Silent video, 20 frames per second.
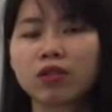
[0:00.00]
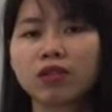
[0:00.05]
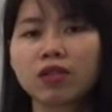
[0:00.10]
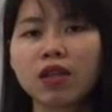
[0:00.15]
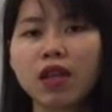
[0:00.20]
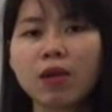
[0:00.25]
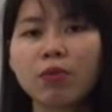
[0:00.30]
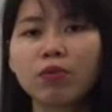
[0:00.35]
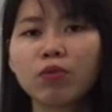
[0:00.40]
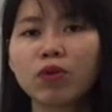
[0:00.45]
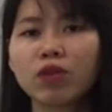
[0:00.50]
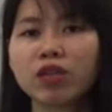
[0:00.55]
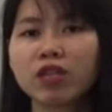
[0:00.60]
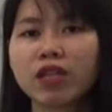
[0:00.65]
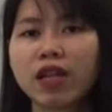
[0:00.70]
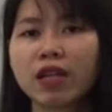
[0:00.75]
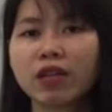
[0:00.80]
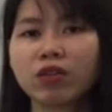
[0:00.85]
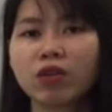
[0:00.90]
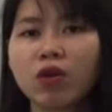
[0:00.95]
Same with
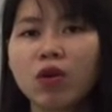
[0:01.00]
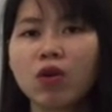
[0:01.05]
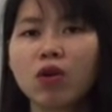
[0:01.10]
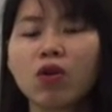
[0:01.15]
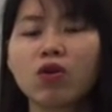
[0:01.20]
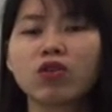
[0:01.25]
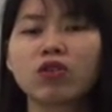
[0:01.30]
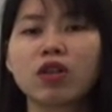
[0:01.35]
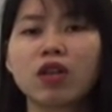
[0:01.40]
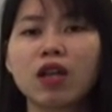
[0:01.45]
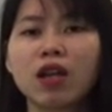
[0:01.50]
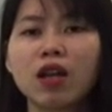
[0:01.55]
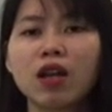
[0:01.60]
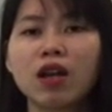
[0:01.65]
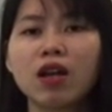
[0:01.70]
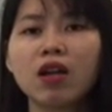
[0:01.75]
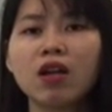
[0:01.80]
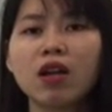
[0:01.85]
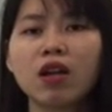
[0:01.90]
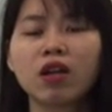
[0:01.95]
Yanco
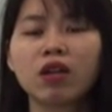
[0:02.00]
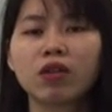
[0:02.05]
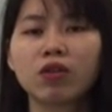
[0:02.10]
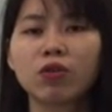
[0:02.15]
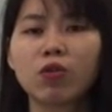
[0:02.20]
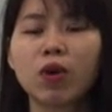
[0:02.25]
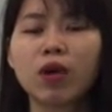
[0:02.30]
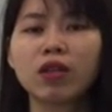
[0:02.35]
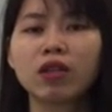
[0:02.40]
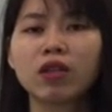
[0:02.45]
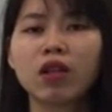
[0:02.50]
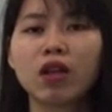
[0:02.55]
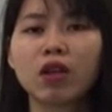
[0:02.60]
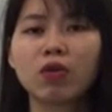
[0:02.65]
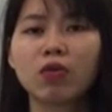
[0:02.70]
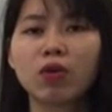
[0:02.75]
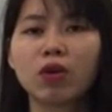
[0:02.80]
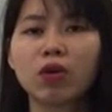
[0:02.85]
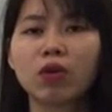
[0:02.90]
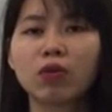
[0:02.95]
Australia, when they
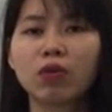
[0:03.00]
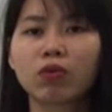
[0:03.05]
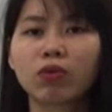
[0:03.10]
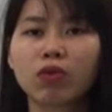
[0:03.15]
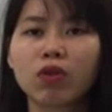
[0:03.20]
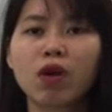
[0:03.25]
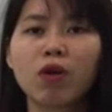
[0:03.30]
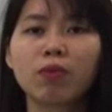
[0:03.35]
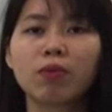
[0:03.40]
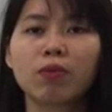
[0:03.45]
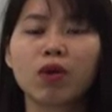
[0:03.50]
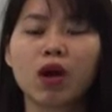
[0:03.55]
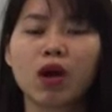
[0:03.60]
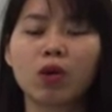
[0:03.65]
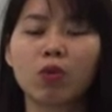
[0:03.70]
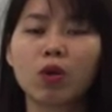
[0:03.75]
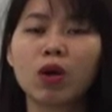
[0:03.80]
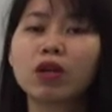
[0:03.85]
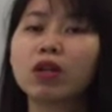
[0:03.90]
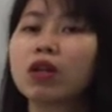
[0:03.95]
will drop
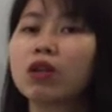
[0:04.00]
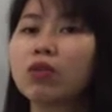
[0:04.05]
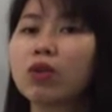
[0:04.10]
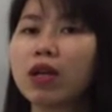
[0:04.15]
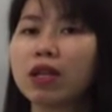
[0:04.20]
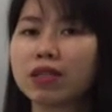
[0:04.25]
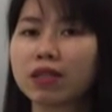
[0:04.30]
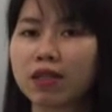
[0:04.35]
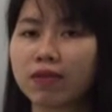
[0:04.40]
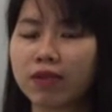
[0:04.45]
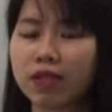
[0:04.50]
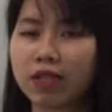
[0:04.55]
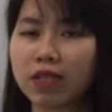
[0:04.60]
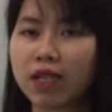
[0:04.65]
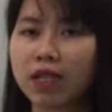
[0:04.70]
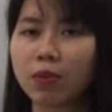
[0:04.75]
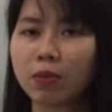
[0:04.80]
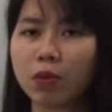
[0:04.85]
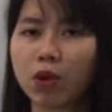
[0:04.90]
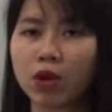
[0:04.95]
170
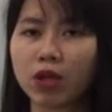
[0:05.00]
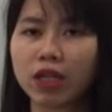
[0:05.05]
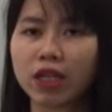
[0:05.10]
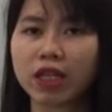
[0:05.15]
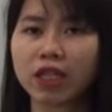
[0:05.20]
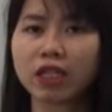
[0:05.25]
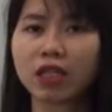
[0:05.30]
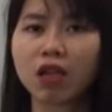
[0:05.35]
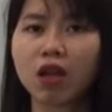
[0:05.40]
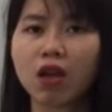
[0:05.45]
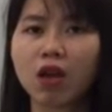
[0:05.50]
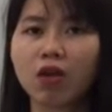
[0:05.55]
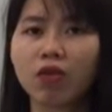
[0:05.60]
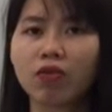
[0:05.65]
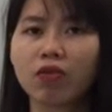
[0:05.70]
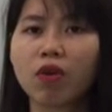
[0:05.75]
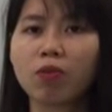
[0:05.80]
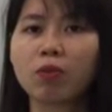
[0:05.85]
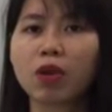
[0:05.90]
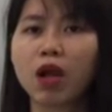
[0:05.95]
employees
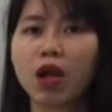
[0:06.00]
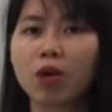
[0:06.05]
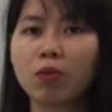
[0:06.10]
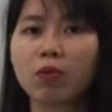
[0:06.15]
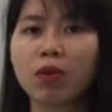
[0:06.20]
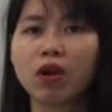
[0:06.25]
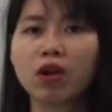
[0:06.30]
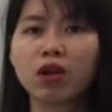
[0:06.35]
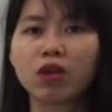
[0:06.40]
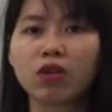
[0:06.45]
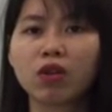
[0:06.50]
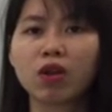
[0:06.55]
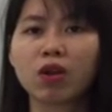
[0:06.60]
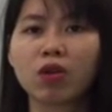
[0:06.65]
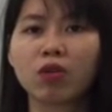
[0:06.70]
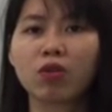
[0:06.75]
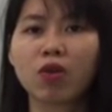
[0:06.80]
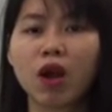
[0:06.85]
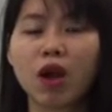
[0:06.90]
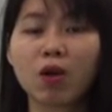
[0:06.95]
from the Alberta and the
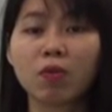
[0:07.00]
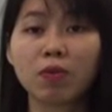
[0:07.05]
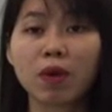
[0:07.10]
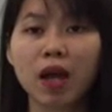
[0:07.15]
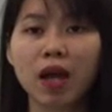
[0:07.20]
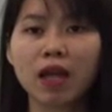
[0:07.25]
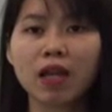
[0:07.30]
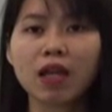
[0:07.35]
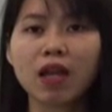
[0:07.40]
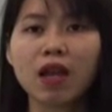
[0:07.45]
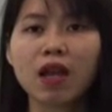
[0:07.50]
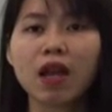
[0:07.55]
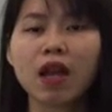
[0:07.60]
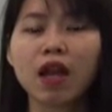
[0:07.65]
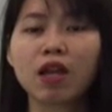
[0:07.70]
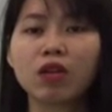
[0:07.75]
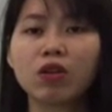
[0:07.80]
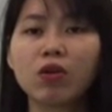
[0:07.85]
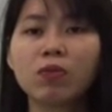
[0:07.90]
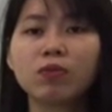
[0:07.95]
Round Mine
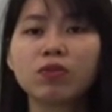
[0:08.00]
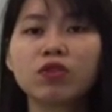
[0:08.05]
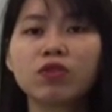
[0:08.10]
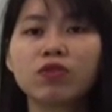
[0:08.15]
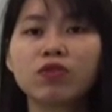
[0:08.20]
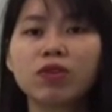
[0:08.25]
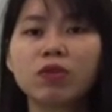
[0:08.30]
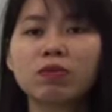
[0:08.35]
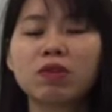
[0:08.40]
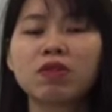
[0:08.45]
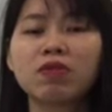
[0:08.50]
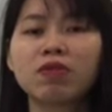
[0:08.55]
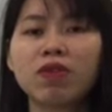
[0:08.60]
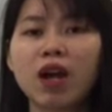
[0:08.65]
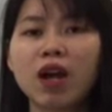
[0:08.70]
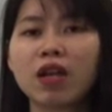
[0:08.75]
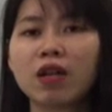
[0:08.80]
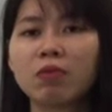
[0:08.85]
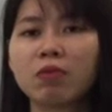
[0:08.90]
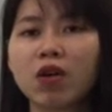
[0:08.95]
and up to
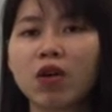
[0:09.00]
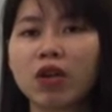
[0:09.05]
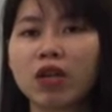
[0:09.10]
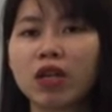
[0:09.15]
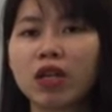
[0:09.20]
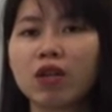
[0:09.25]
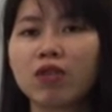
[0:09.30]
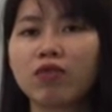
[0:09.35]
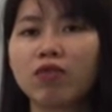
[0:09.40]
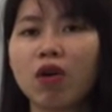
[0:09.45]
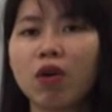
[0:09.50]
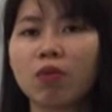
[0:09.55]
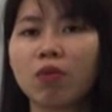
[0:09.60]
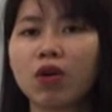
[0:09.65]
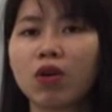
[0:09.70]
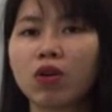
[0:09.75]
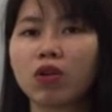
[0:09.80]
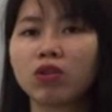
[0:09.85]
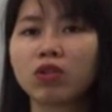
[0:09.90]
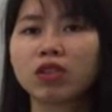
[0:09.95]
55 employees from the
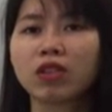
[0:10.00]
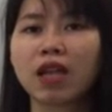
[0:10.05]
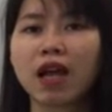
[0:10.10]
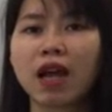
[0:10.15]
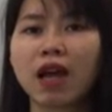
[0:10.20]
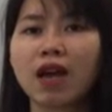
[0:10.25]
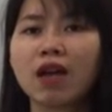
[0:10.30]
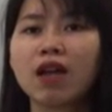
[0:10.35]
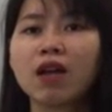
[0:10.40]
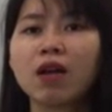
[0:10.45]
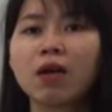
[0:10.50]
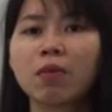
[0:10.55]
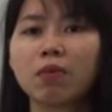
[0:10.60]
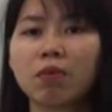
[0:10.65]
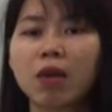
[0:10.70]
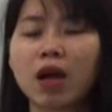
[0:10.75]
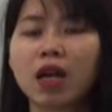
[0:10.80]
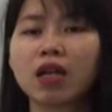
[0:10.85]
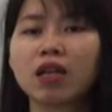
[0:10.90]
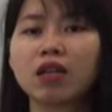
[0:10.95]
All-Star
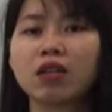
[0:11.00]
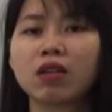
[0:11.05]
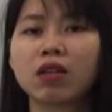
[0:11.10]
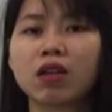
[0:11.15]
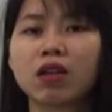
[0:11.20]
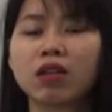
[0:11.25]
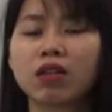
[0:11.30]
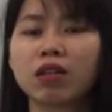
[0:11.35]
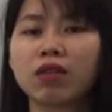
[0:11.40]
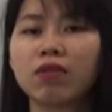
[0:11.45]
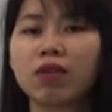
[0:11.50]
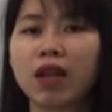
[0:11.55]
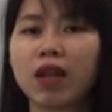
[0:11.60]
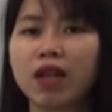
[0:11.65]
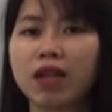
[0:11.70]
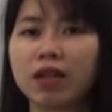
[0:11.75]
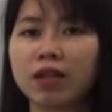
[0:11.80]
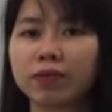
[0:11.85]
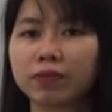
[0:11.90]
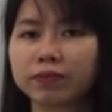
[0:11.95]
Mine in the Hunter
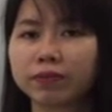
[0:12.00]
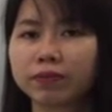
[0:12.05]
Valley.